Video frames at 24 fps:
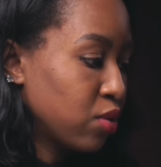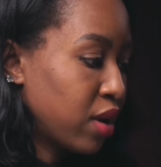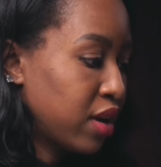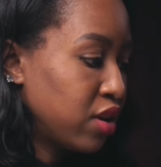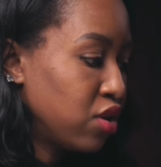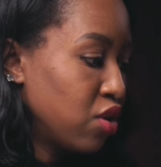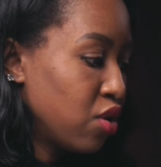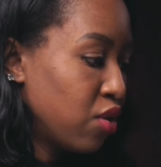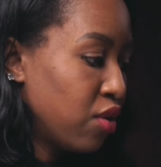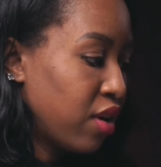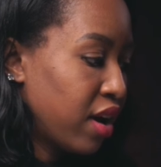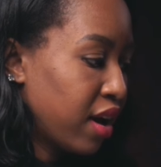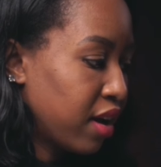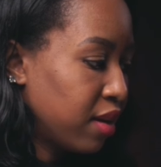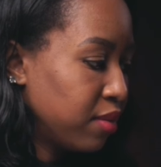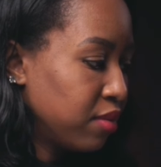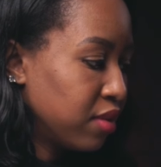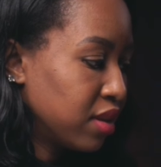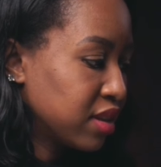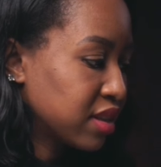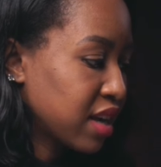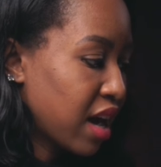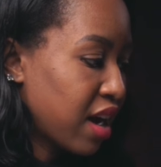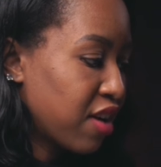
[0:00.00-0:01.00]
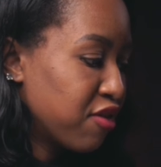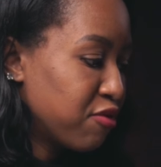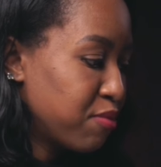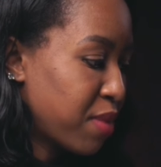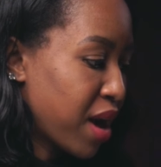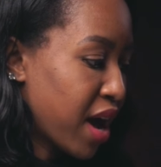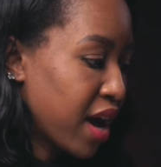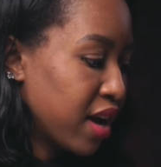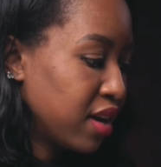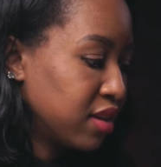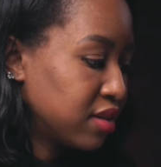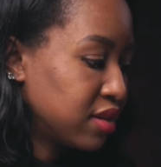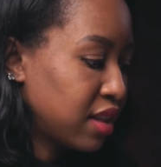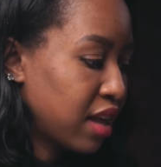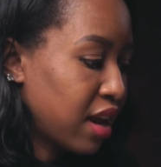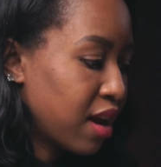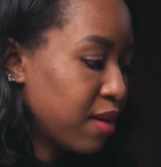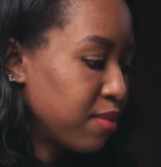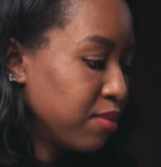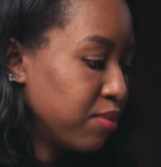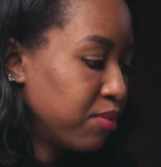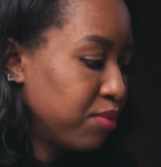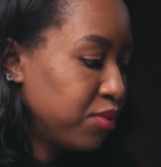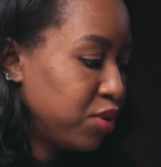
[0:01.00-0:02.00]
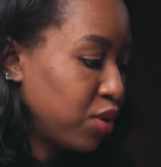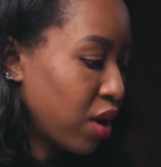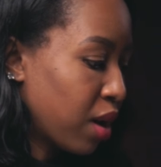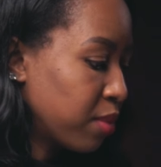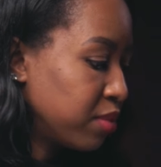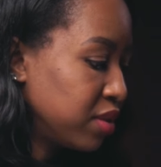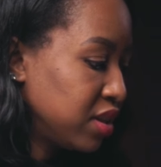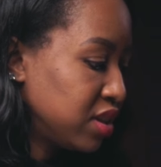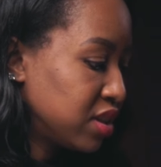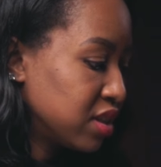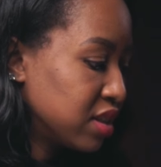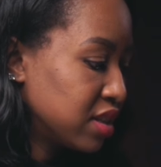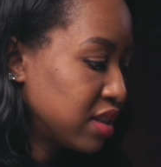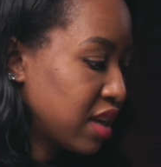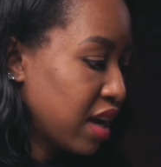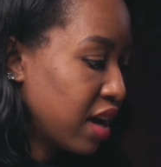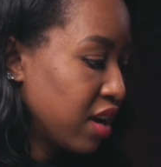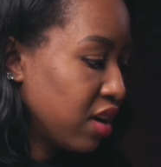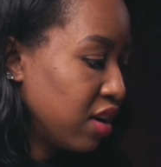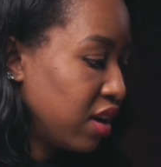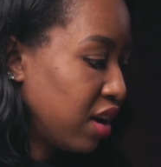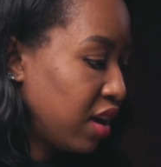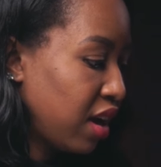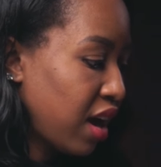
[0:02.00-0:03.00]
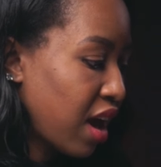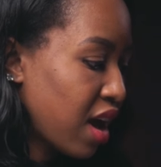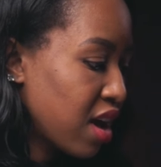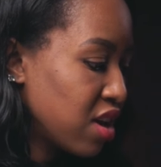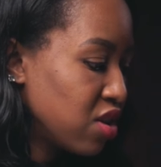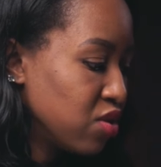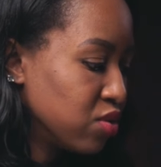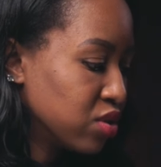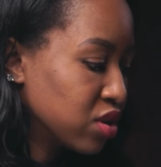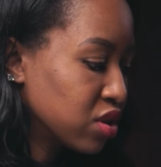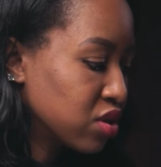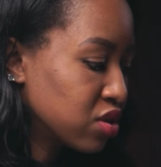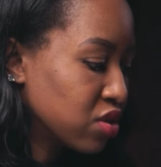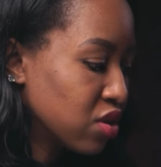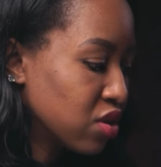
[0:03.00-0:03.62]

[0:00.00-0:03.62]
so I know it's kind of biased that I'm probably just saying, hey, use a